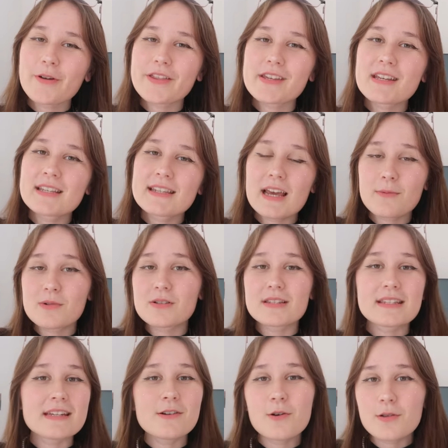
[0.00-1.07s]
authors, and we'll
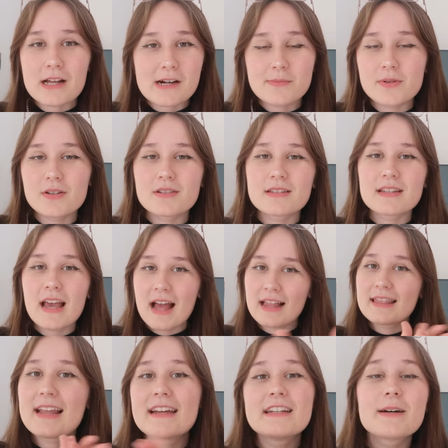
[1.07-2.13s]
see all our books
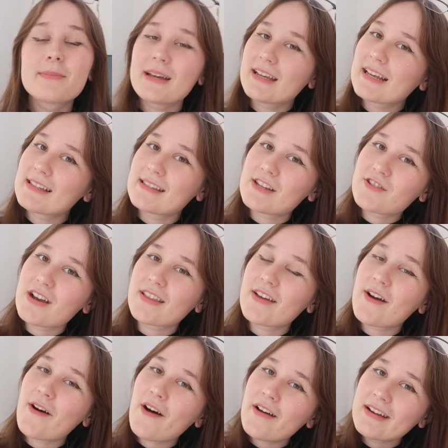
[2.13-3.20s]
lined up against each
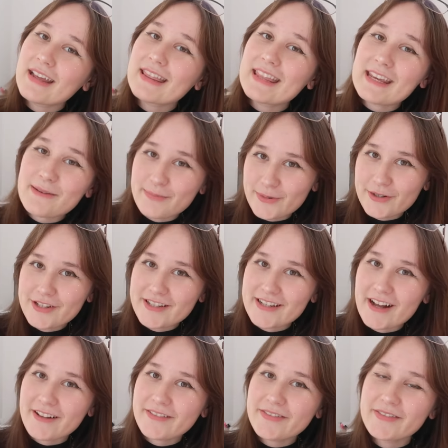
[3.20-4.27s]
other on the
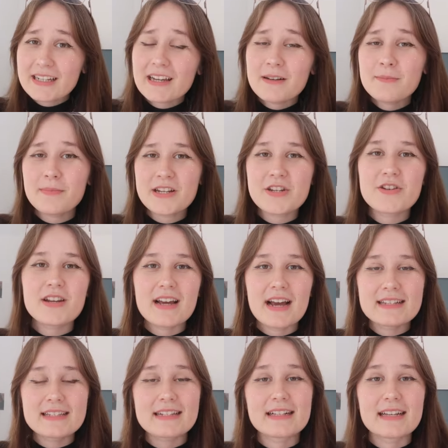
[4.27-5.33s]
bookshelf. Again, make sure you
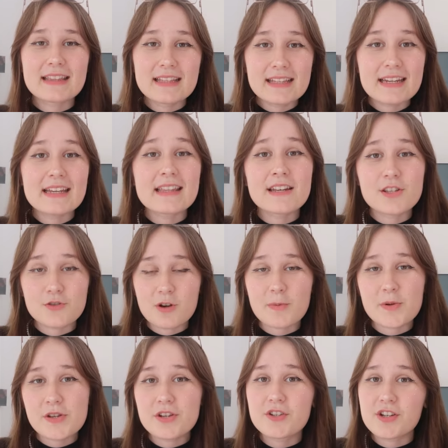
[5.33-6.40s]
guys click the link in the
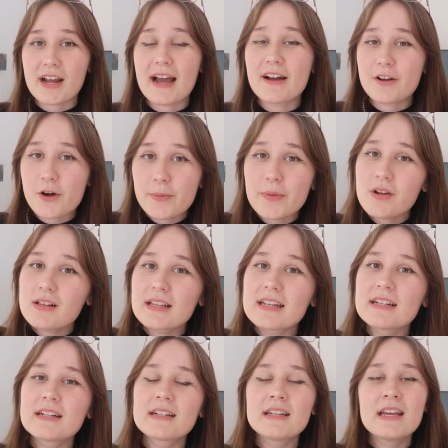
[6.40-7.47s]
description to check out Combo
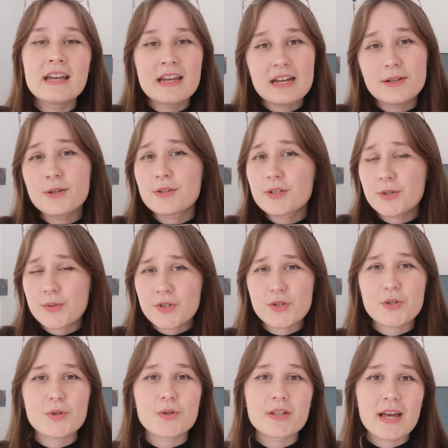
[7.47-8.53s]
Cleaner in order to
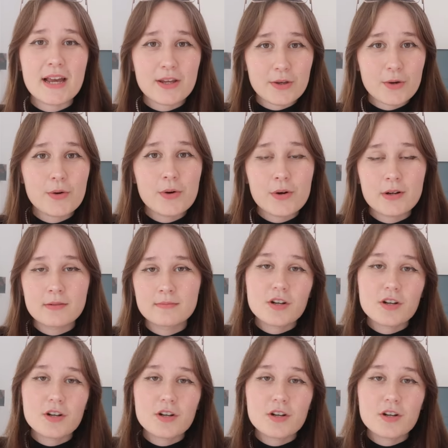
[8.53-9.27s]
ensure that your